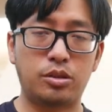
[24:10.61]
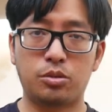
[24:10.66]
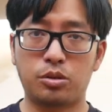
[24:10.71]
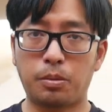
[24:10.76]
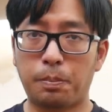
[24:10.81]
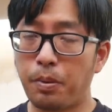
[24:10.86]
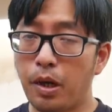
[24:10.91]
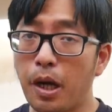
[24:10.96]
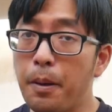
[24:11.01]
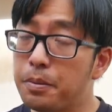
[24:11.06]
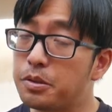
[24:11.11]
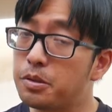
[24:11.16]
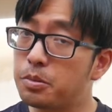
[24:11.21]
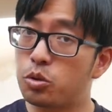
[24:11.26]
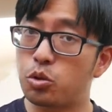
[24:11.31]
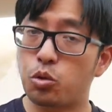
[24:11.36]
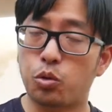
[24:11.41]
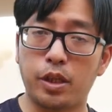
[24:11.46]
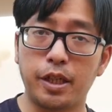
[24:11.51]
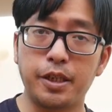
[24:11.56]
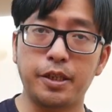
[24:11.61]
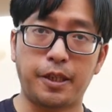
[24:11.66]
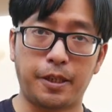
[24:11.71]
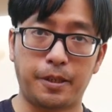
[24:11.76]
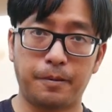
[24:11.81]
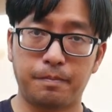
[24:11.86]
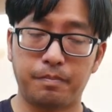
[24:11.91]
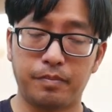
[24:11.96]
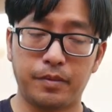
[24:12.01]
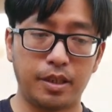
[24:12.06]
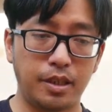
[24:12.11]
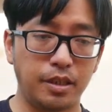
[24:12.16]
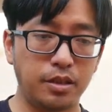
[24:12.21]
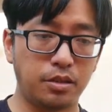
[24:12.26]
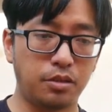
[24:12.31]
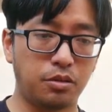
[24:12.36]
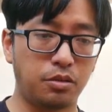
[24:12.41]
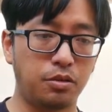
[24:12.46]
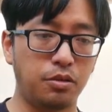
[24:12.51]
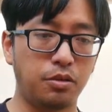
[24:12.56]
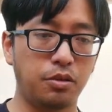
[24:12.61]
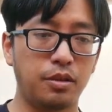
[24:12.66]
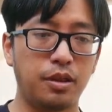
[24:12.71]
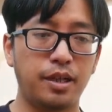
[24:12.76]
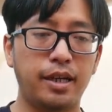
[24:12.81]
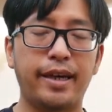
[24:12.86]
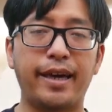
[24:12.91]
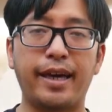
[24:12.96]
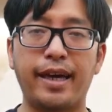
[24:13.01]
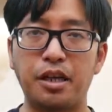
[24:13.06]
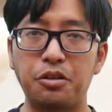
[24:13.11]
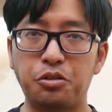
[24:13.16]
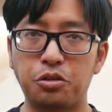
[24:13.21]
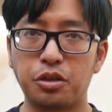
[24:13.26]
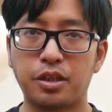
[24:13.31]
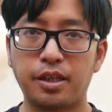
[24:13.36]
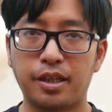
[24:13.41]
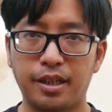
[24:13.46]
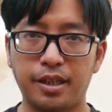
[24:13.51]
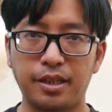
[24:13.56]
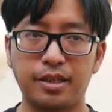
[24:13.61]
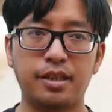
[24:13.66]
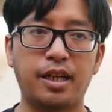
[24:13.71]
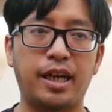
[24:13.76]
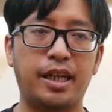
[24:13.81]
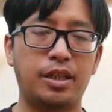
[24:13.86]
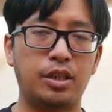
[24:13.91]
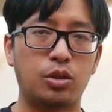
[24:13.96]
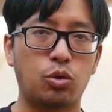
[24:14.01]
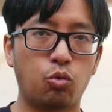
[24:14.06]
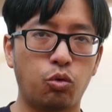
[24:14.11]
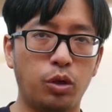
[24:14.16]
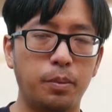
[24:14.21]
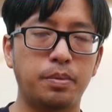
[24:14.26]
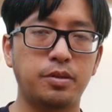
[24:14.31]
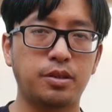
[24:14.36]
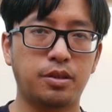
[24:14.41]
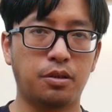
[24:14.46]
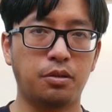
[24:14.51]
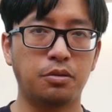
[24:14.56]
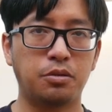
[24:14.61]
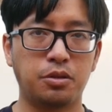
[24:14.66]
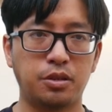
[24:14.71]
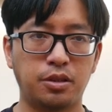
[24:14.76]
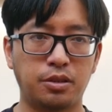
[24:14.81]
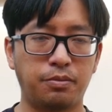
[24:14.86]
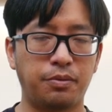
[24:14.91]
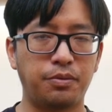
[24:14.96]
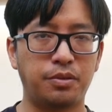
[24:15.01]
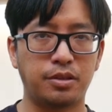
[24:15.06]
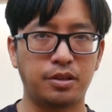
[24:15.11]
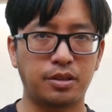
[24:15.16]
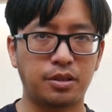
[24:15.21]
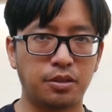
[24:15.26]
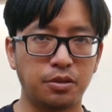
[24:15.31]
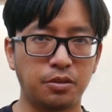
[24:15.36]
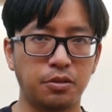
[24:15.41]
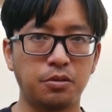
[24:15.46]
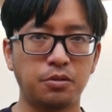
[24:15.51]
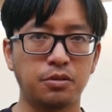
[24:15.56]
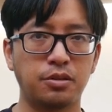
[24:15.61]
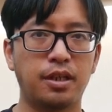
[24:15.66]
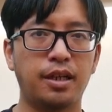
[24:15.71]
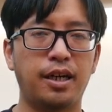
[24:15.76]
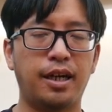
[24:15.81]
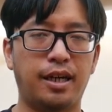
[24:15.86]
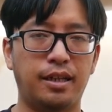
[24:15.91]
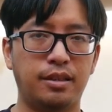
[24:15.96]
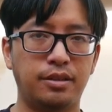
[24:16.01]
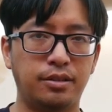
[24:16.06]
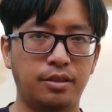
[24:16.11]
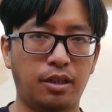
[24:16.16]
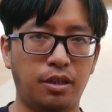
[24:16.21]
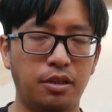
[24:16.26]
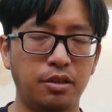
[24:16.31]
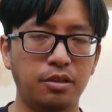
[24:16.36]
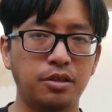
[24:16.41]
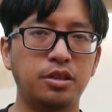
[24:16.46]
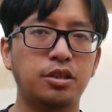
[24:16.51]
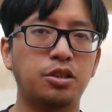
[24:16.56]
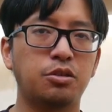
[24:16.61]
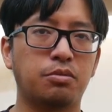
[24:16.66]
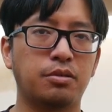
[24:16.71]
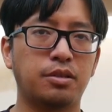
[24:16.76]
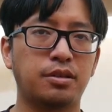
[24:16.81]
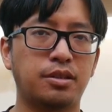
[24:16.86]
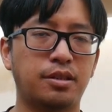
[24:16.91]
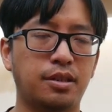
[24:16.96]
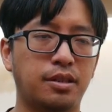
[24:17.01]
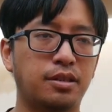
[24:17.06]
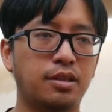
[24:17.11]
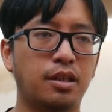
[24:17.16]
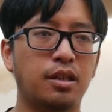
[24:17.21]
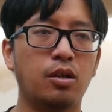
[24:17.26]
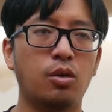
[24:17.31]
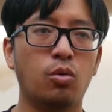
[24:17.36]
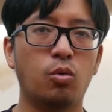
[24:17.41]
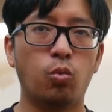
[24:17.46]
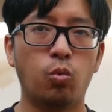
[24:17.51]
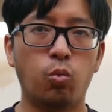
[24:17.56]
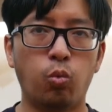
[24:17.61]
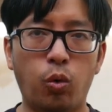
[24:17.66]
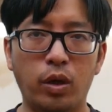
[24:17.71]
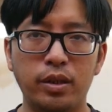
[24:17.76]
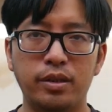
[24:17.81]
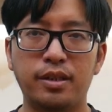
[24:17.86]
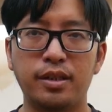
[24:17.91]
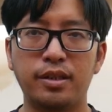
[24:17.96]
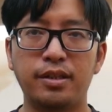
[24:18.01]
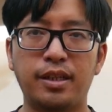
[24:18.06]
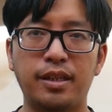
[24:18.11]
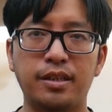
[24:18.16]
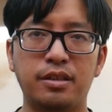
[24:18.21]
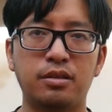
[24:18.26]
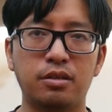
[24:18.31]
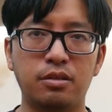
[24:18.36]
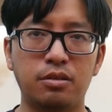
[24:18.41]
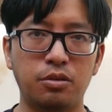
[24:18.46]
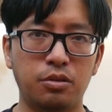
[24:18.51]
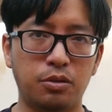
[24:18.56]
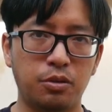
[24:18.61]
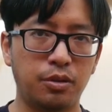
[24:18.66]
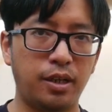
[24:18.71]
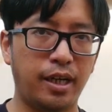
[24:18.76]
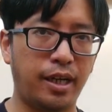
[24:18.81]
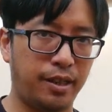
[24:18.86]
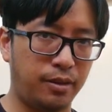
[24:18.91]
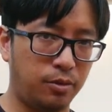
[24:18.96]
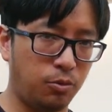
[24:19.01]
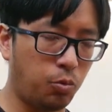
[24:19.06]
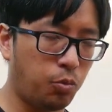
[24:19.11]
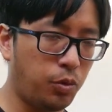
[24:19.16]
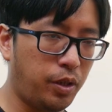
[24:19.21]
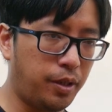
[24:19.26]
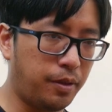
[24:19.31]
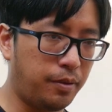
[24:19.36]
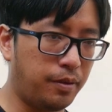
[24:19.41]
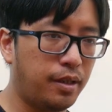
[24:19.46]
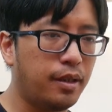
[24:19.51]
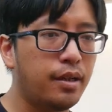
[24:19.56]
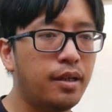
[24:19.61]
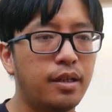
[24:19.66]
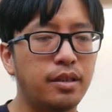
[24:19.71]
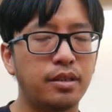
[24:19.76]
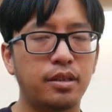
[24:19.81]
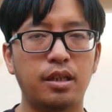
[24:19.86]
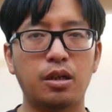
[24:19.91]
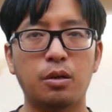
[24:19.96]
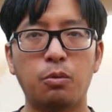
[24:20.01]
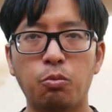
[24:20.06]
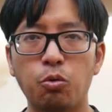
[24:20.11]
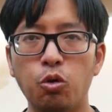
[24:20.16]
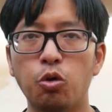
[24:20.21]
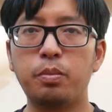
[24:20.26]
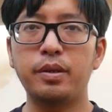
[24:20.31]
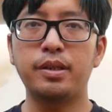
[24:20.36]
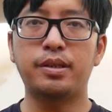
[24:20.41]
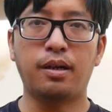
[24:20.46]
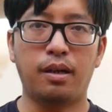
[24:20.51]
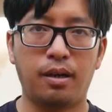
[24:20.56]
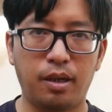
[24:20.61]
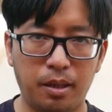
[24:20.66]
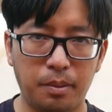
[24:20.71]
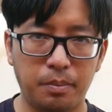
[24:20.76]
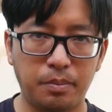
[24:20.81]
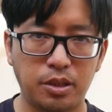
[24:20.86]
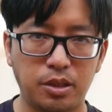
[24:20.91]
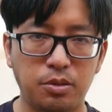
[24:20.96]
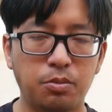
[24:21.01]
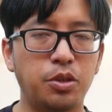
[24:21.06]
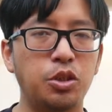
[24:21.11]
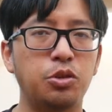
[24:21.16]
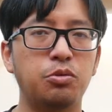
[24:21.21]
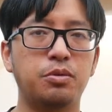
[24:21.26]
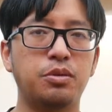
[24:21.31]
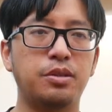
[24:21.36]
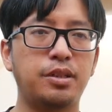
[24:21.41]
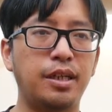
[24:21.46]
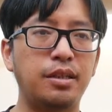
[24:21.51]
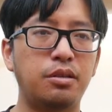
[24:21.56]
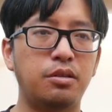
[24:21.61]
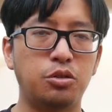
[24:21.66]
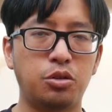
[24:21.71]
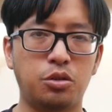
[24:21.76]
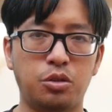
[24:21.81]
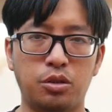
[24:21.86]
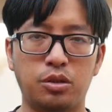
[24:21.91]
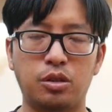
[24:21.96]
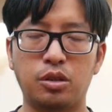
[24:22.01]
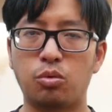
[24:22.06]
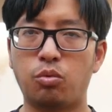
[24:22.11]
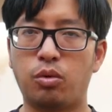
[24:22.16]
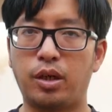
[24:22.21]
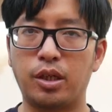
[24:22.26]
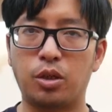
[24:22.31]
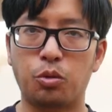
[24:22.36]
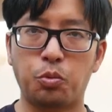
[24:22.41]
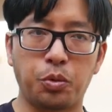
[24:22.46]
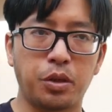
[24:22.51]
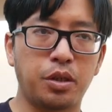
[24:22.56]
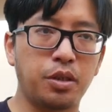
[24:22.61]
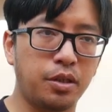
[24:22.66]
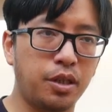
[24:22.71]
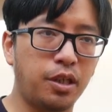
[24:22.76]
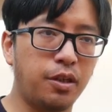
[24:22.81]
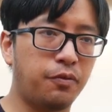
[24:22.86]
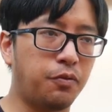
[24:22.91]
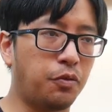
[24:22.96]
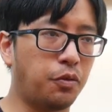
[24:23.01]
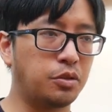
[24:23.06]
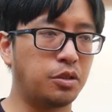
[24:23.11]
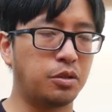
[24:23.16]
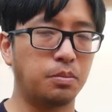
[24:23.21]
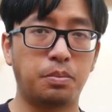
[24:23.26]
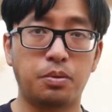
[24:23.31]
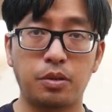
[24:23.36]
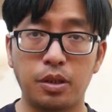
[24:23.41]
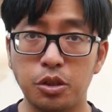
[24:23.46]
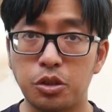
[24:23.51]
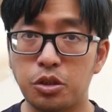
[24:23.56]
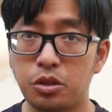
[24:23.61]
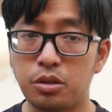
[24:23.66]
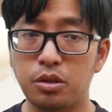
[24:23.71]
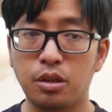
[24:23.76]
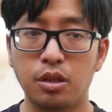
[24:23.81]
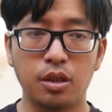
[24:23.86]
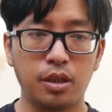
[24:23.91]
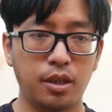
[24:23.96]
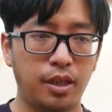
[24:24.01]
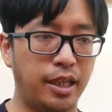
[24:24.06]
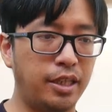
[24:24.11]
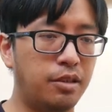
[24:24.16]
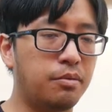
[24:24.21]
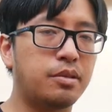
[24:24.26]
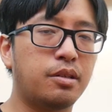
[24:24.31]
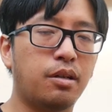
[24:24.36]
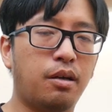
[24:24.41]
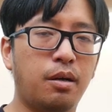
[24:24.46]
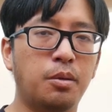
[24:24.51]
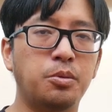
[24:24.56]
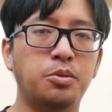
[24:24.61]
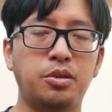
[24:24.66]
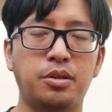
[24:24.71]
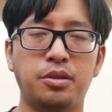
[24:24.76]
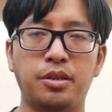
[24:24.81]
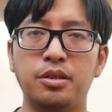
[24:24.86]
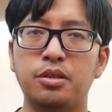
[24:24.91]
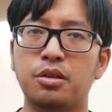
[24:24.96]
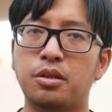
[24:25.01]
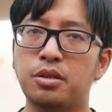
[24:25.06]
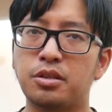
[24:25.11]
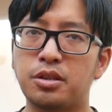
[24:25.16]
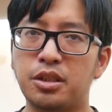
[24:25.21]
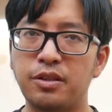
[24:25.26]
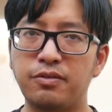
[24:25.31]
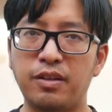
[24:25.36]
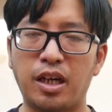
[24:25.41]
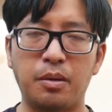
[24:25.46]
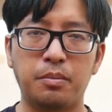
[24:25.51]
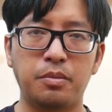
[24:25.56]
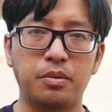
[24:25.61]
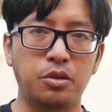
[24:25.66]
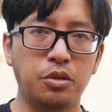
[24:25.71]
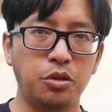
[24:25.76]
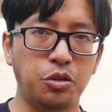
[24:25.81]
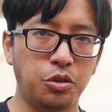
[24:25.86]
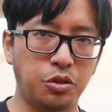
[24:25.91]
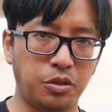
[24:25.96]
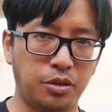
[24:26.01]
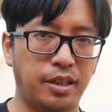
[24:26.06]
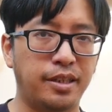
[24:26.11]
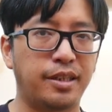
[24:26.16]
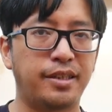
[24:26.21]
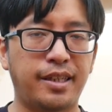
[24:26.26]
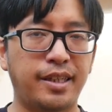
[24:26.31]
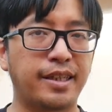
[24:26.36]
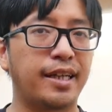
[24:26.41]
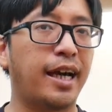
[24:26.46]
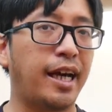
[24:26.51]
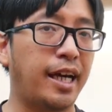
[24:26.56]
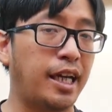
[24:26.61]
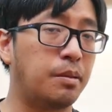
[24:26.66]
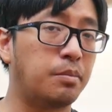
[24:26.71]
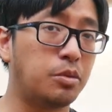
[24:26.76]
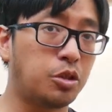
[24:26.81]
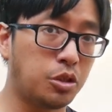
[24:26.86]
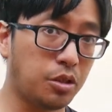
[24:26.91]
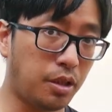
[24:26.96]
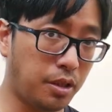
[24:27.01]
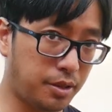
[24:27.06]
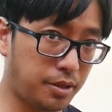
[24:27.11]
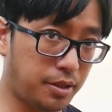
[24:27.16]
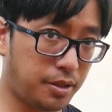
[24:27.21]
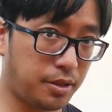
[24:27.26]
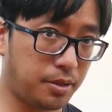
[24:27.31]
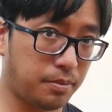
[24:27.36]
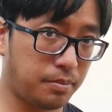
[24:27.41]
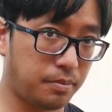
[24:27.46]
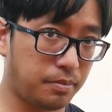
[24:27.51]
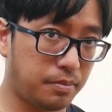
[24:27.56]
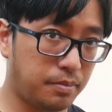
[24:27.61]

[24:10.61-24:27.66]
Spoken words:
The purpose of training is to educate and equip soldiers with the skills and knowledge to assess what they need to do and when. There will be times where you will need to shoot quite quickly for suppression, and there will be times you need to conserve ammunition and take aim shots.